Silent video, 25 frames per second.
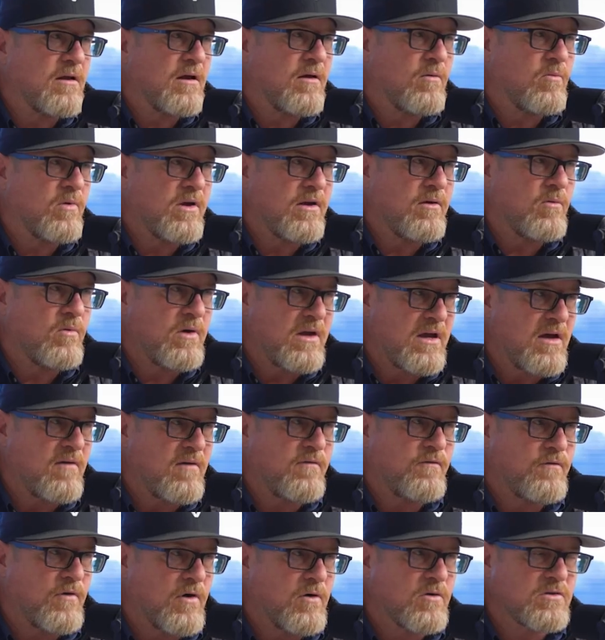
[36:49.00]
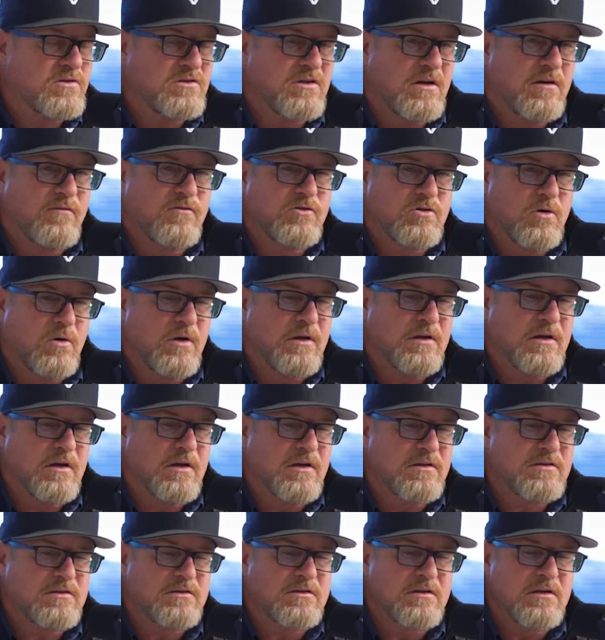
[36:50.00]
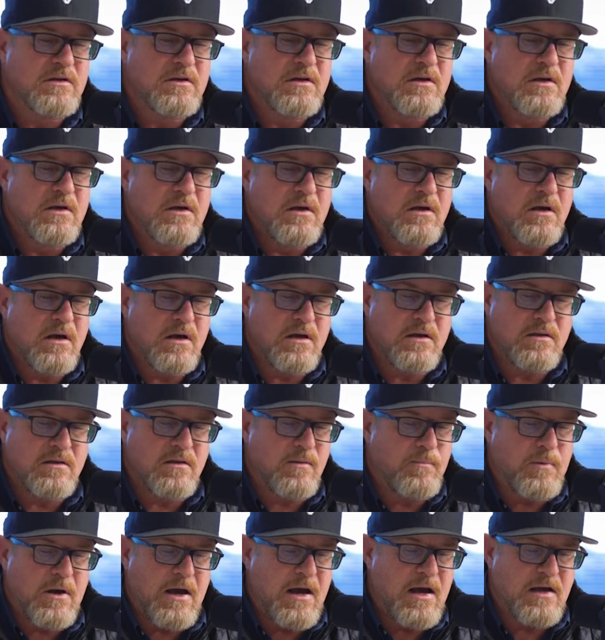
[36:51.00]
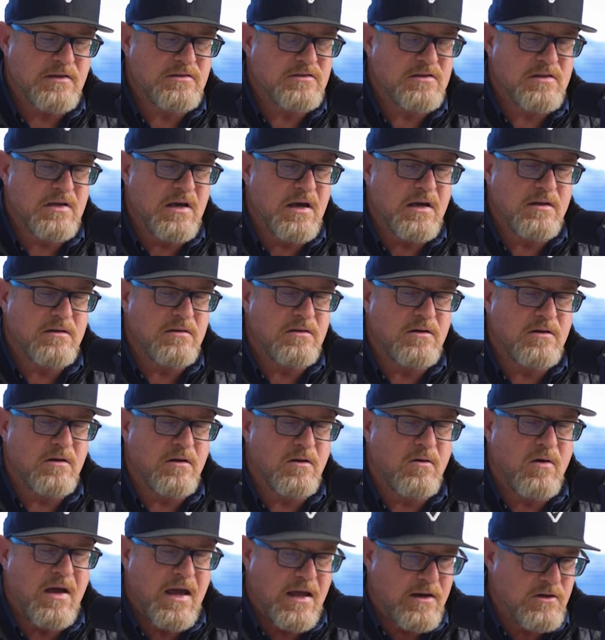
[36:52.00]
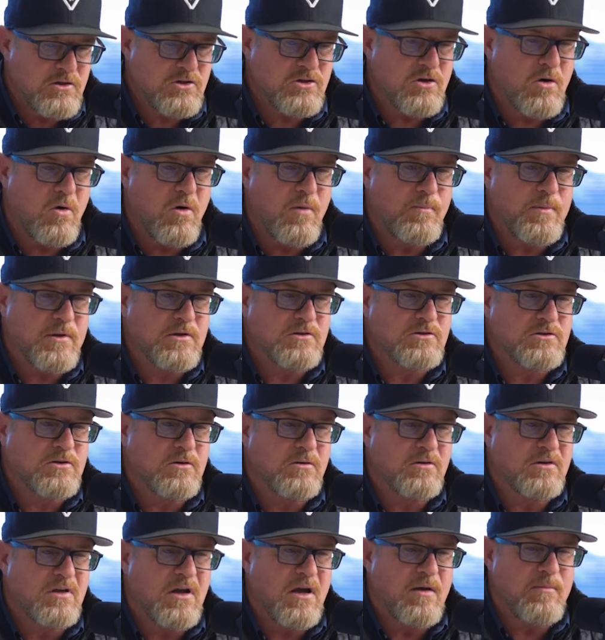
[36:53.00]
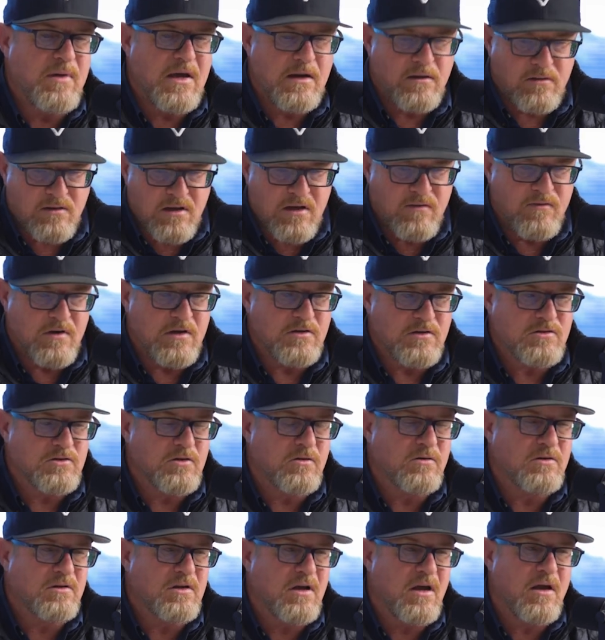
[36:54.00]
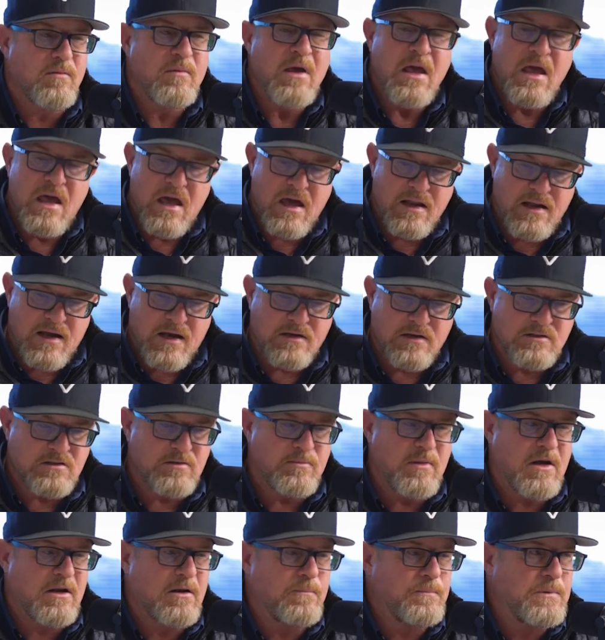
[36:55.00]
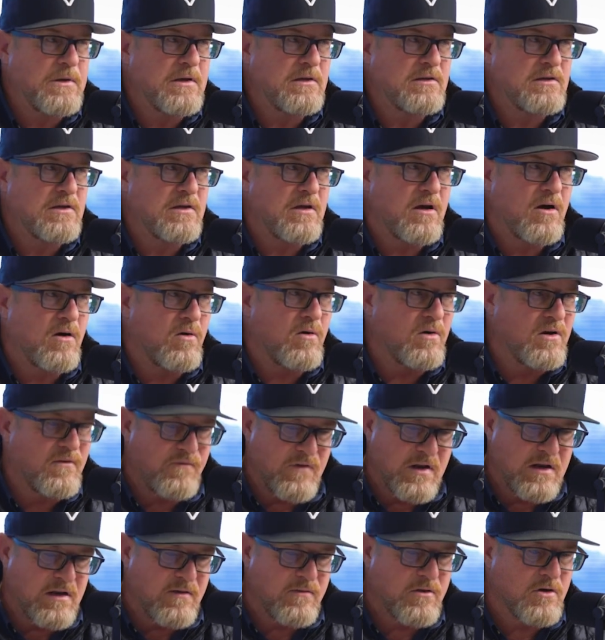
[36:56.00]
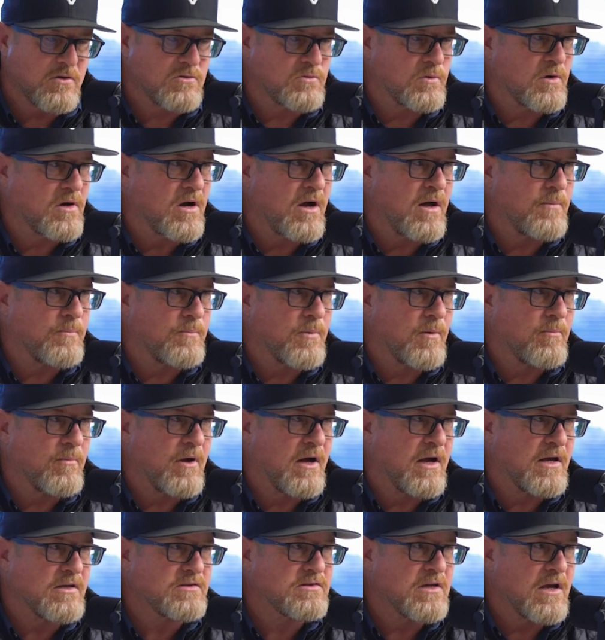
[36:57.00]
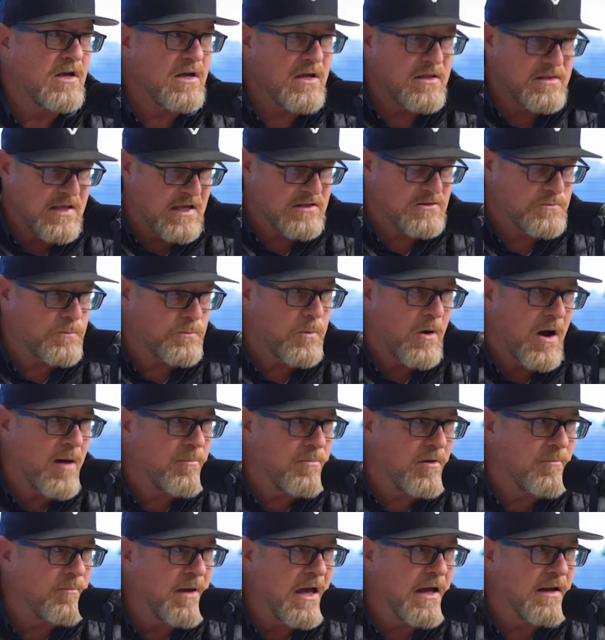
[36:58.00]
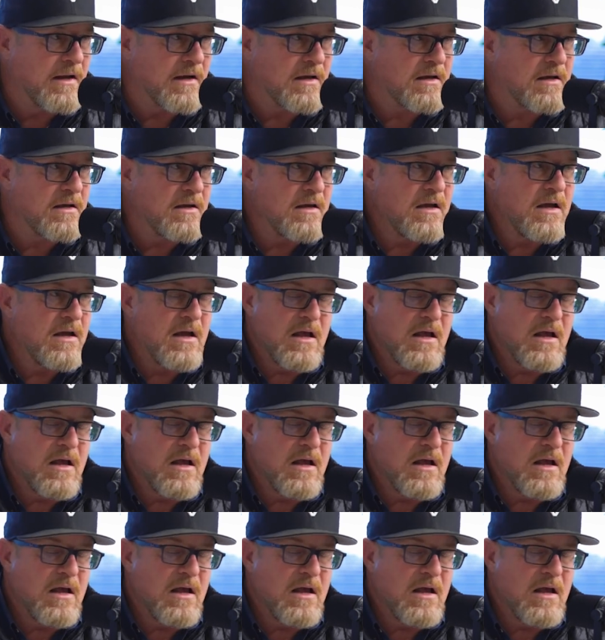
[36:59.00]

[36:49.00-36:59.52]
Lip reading: We have folks that have joined us in the past that, had to show up at a certain time, had to leave at a certain time, had X amount of PTO. And if any of those were compromised, that's problematic.